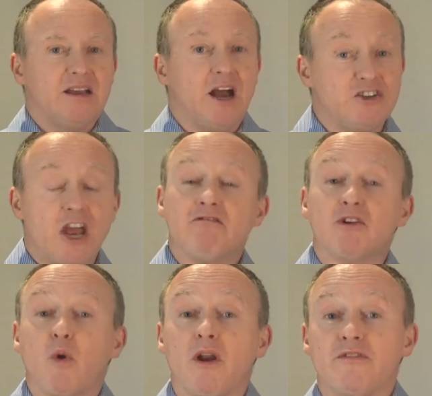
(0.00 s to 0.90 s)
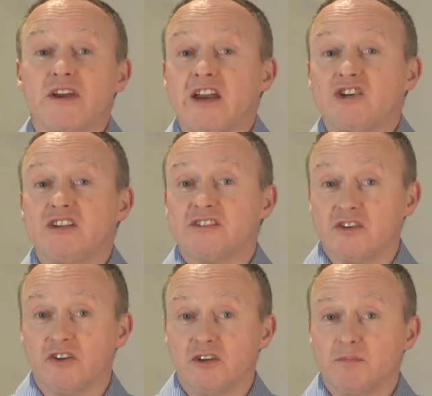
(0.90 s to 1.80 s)
A general qualification is
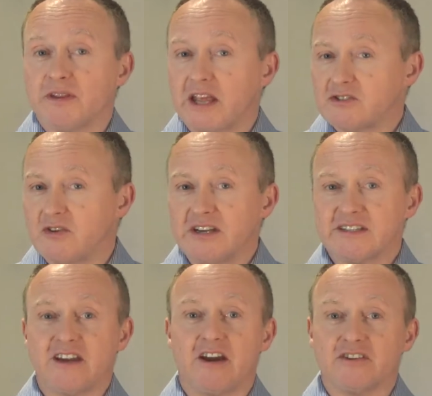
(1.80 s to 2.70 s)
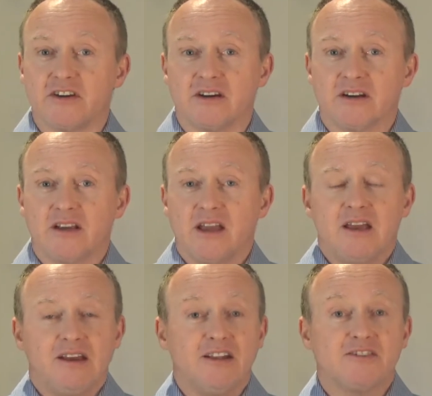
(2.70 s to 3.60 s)
good, but that's only a starter.
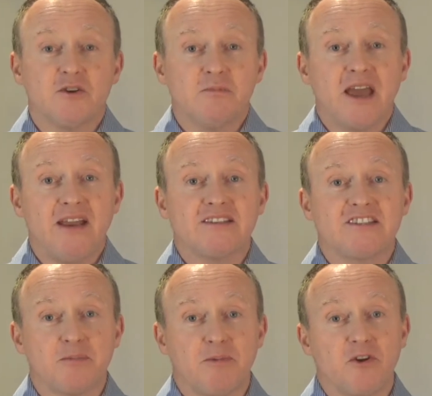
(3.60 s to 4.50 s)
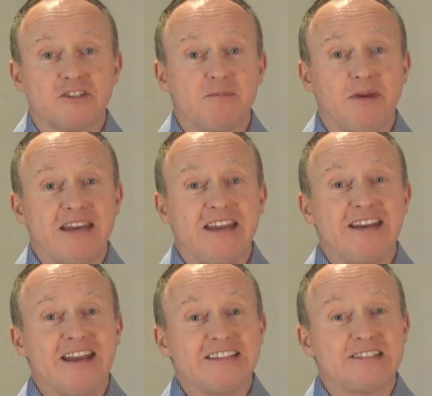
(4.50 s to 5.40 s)
In some cases, the person may need
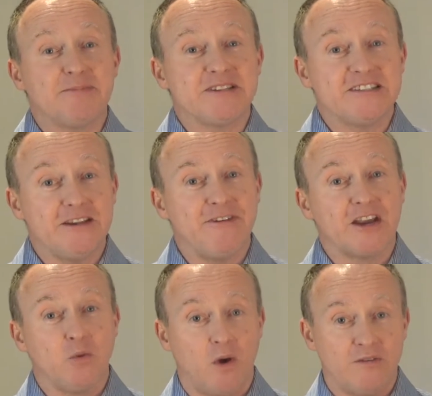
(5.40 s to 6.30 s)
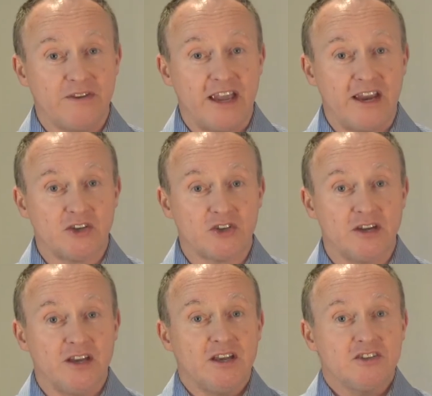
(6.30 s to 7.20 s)
a specific qualification
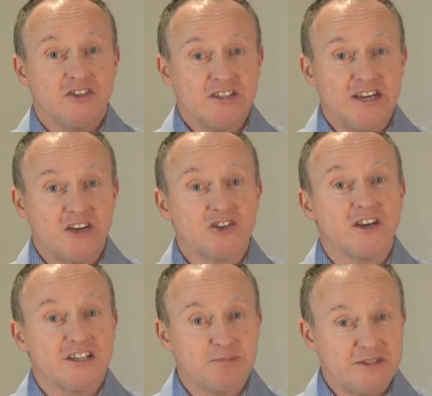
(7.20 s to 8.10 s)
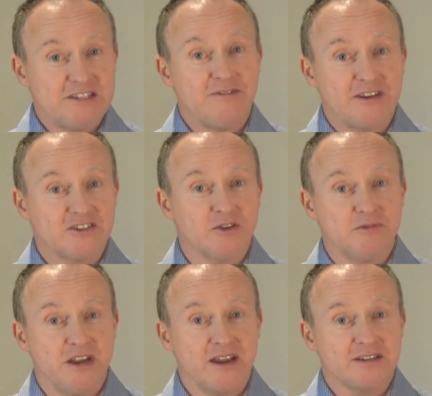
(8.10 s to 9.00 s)
to teach a specific
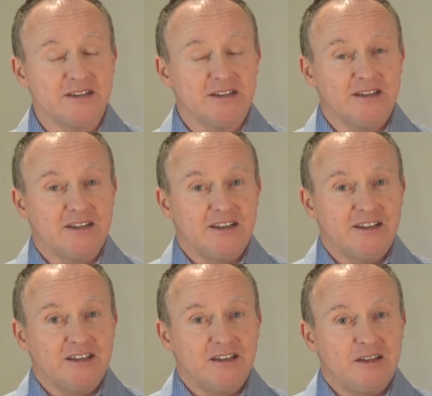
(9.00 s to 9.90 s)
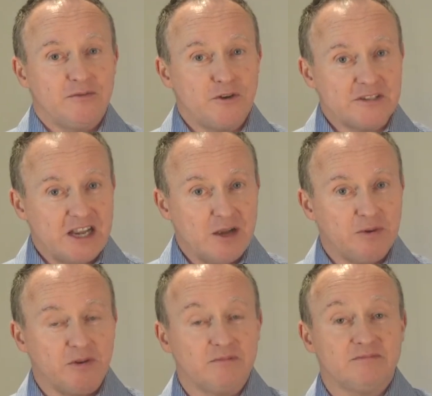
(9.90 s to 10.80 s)
subject. For
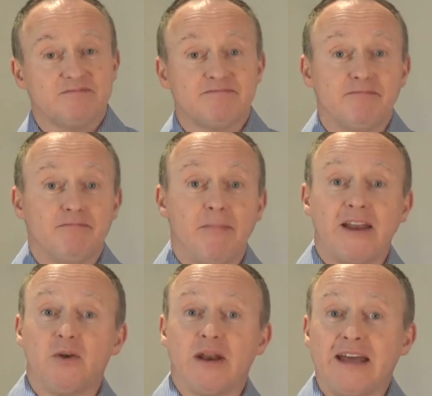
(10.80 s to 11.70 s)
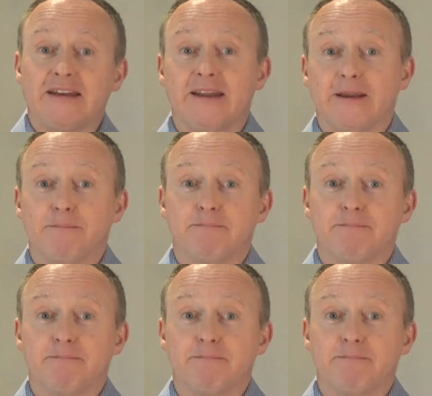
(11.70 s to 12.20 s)
example, manual handling.